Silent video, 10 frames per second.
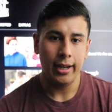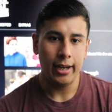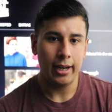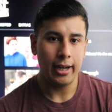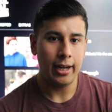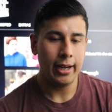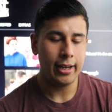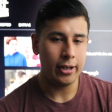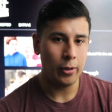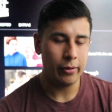I
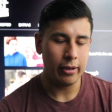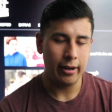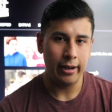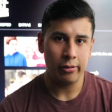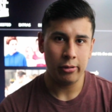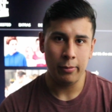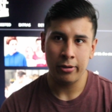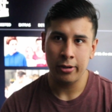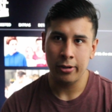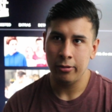can always count on High School
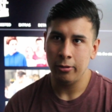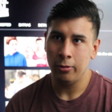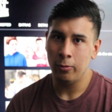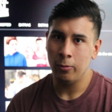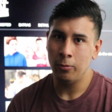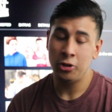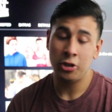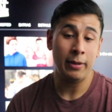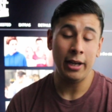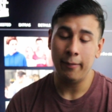Musical to cheer
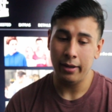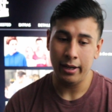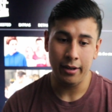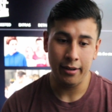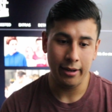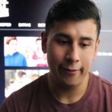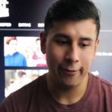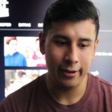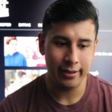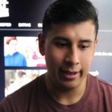me up, and it
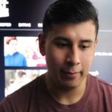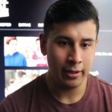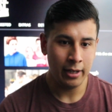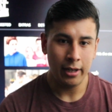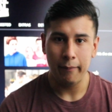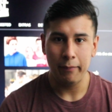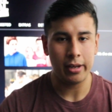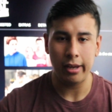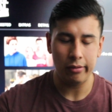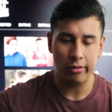definitely did with the
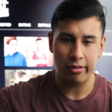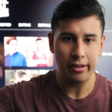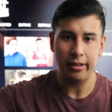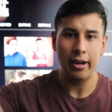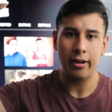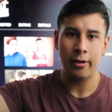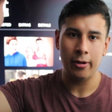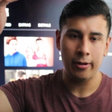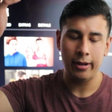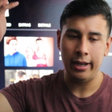
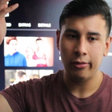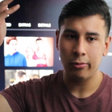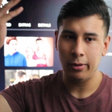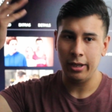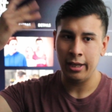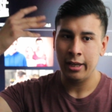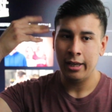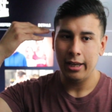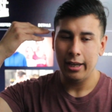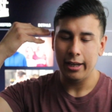Quinceañero as we
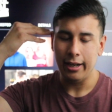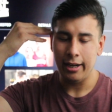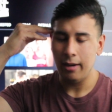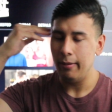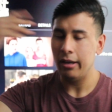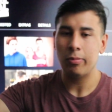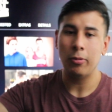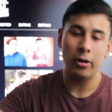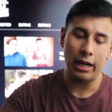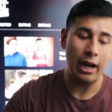um,
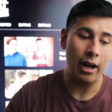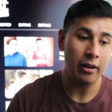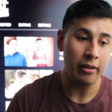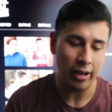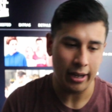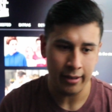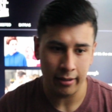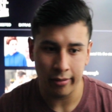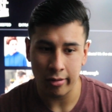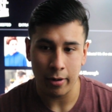explore. Honestly, I think
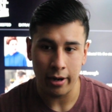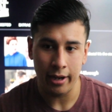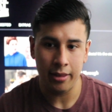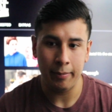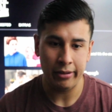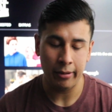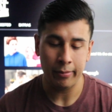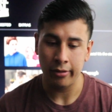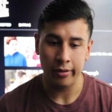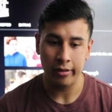this is probably the best
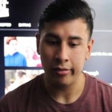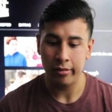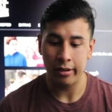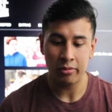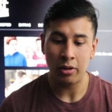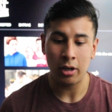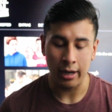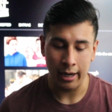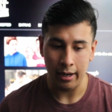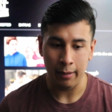episode of the season thus far,
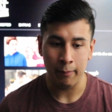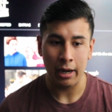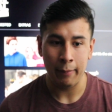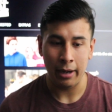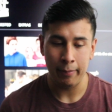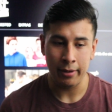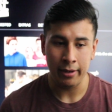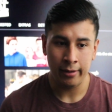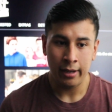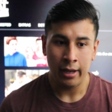I, in my in my opinion.
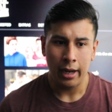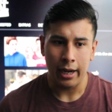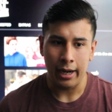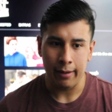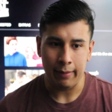Um,